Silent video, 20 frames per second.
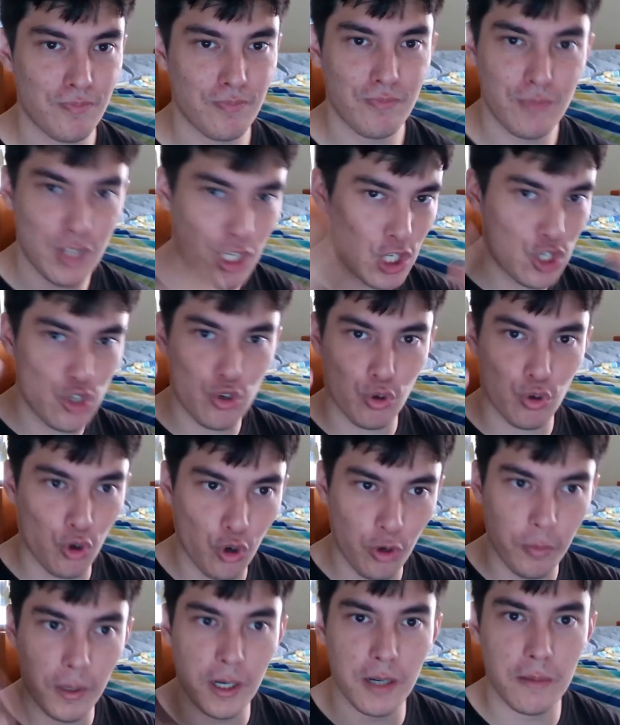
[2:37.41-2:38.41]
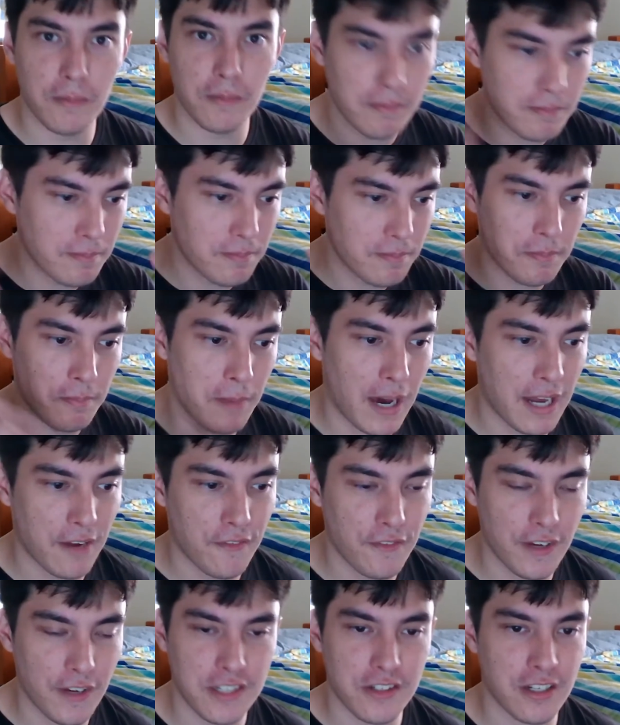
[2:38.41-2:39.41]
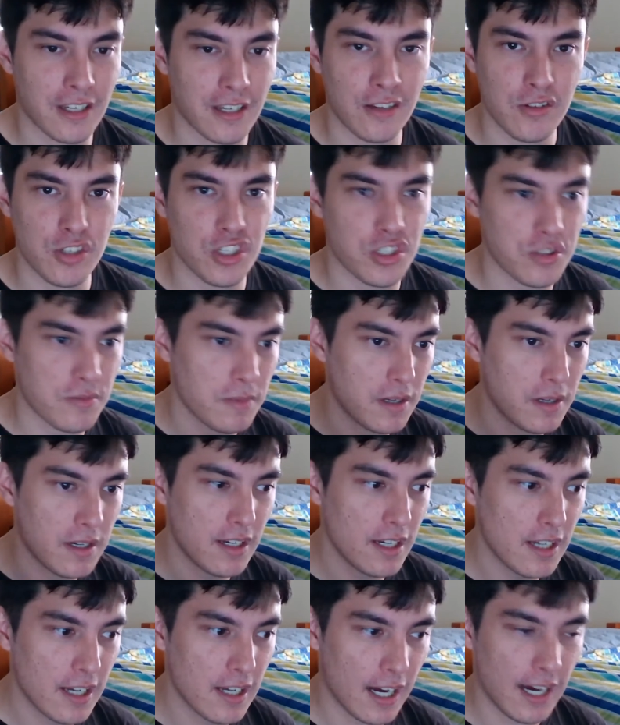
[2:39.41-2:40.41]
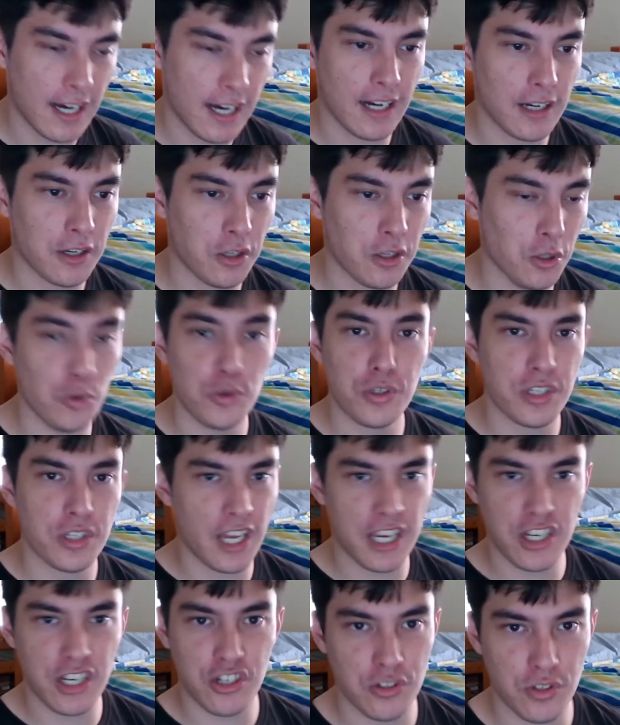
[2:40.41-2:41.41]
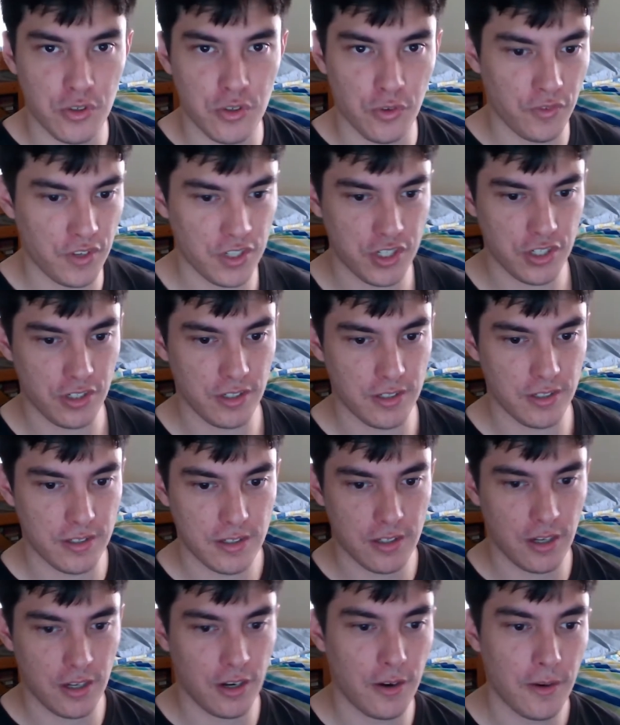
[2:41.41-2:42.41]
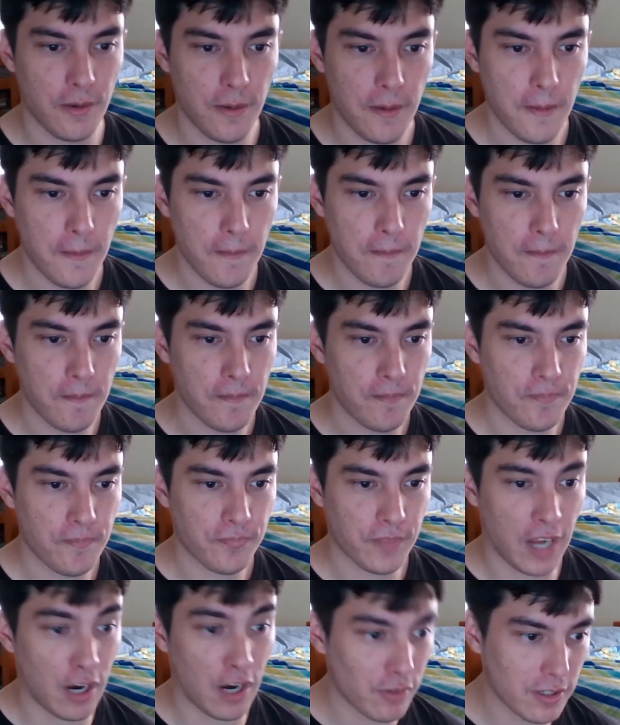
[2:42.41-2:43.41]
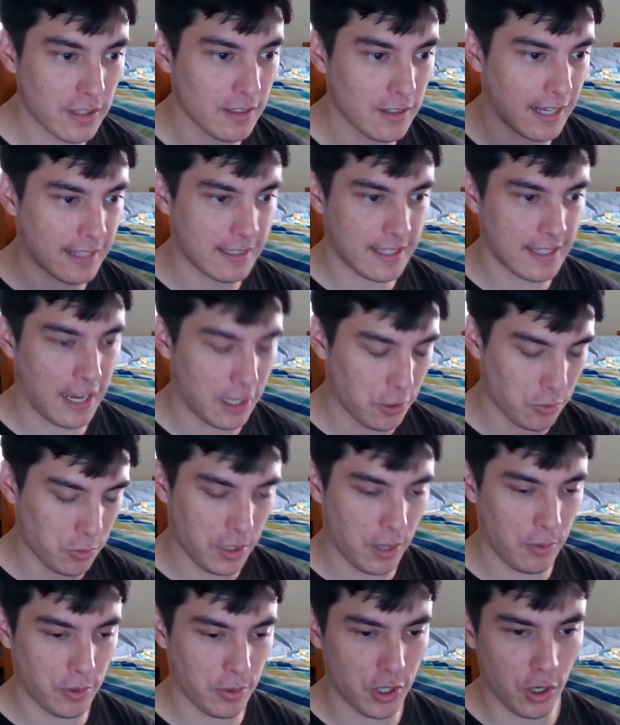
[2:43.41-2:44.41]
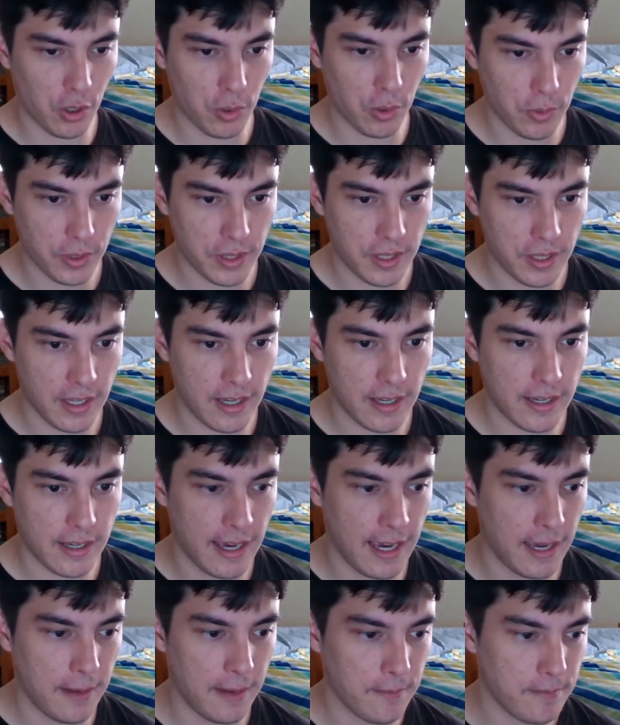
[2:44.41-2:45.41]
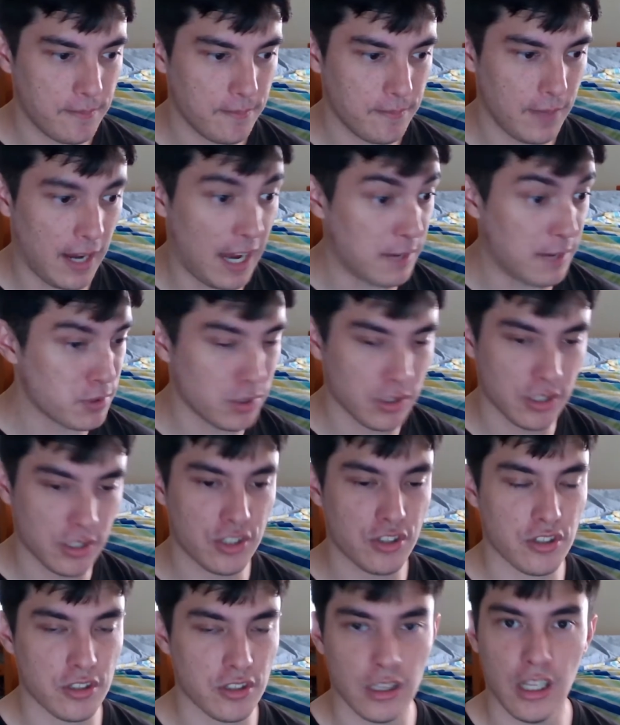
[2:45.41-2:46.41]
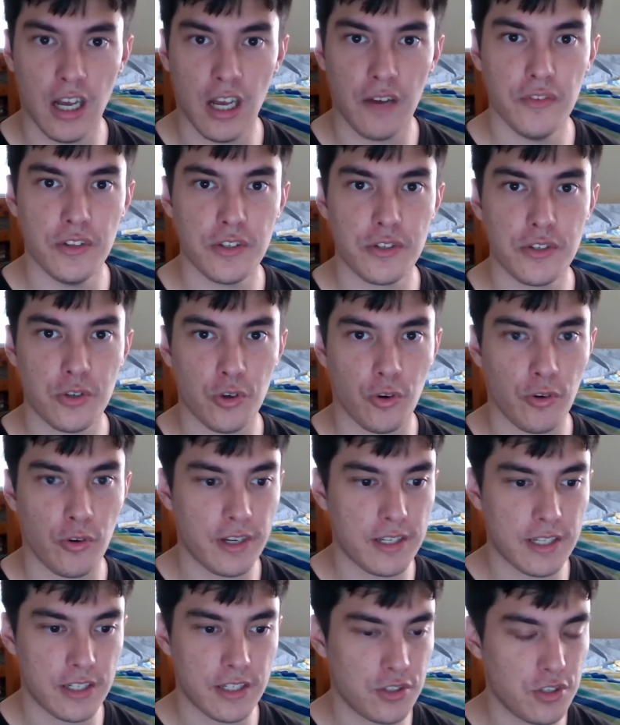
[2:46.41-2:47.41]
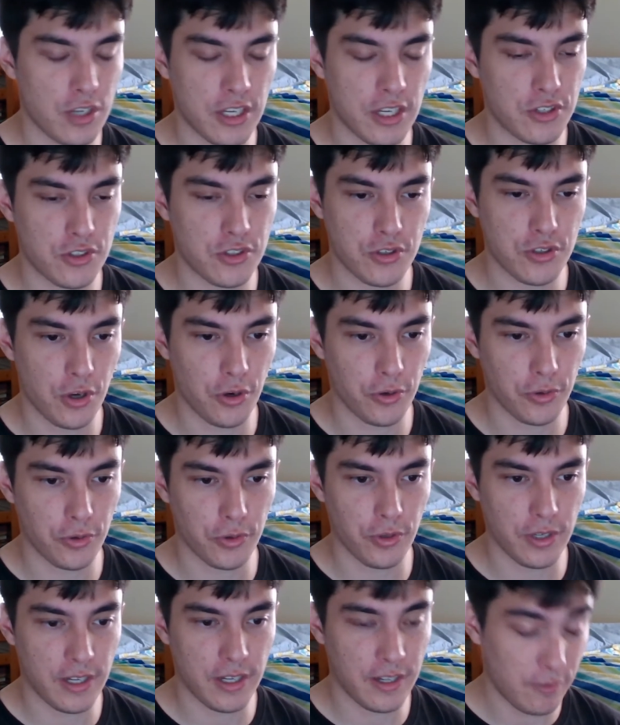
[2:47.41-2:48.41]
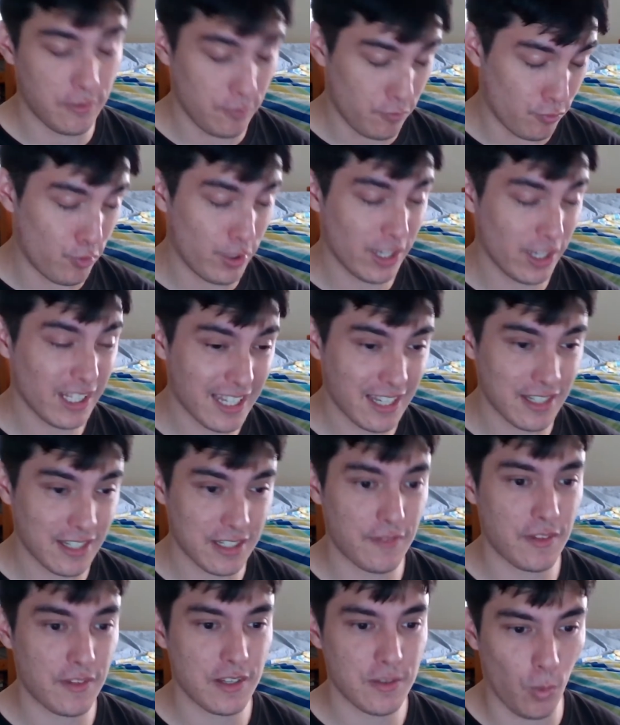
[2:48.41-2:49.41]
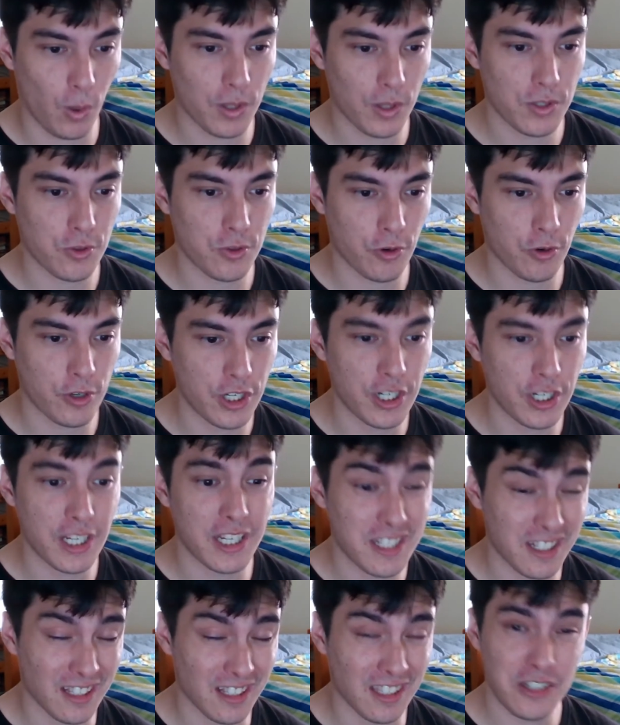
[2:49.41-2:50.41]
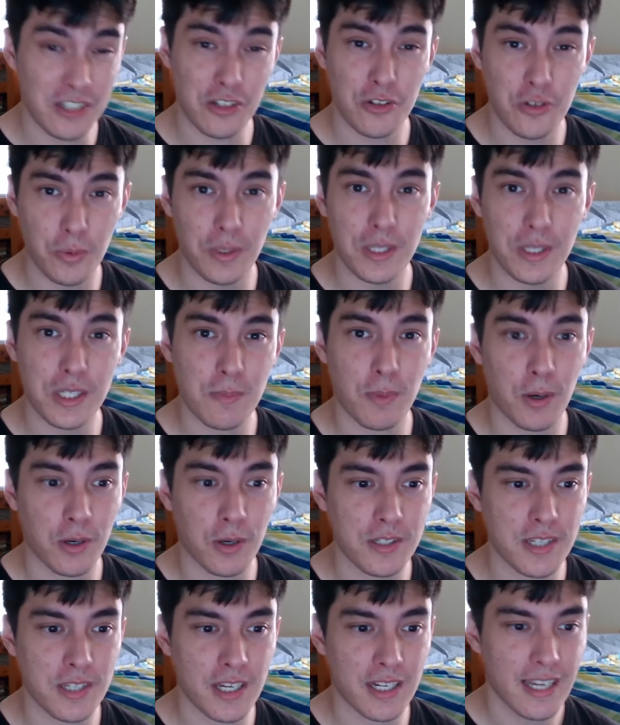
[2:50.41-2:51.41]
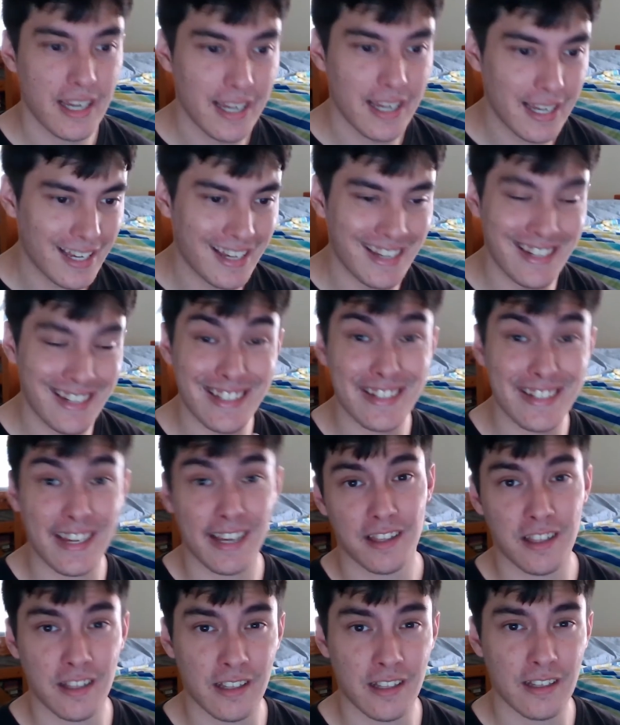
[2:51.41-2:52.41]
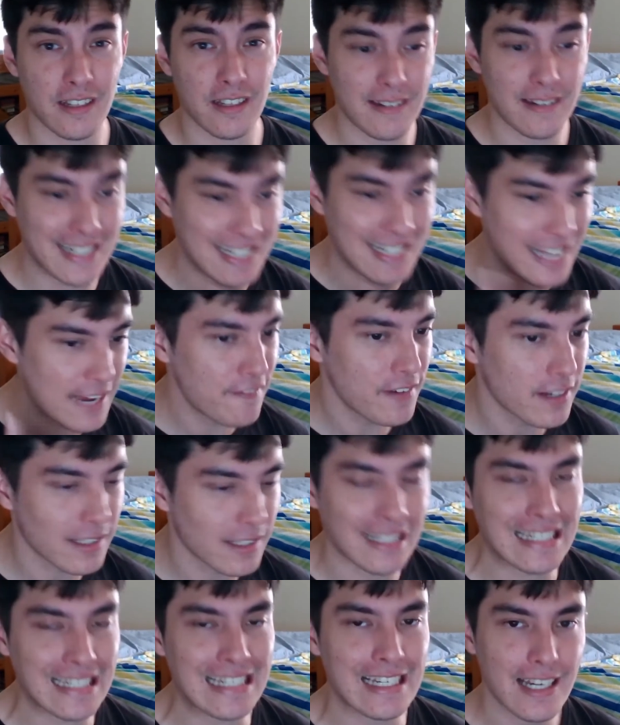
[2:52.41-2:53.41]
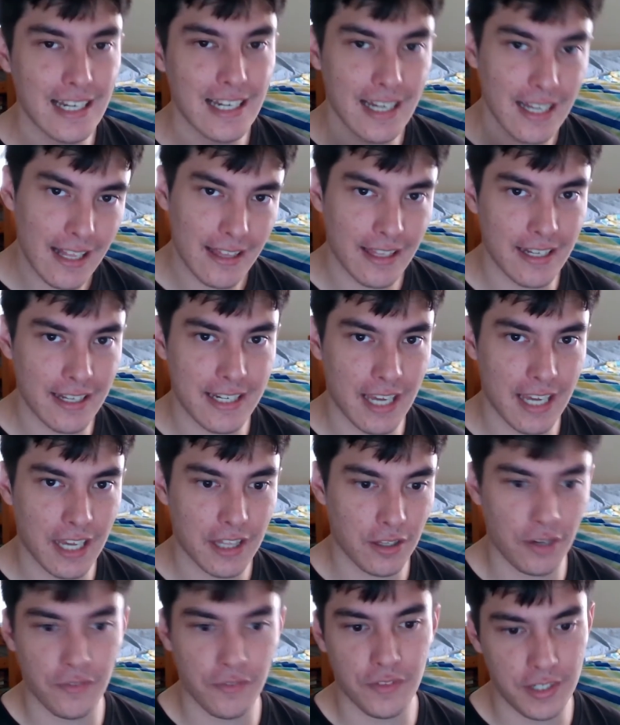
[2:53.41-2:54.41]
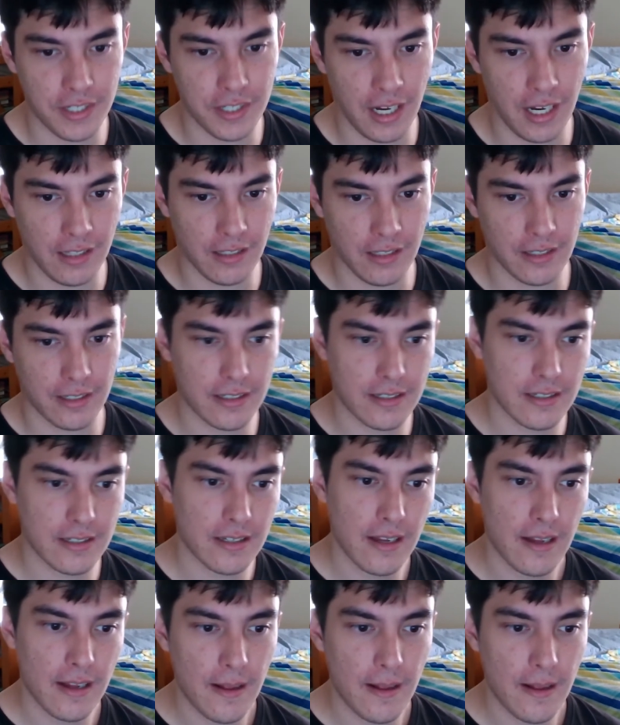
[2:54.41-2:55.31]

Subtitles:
trauma manifesting in just hallucinations or visions. So I really liked the angle they were going with there, and absolutely just love the story. It's so good. It really is. If there's one story you need to listen to in this box set, it is definitely The Death of the Daleks.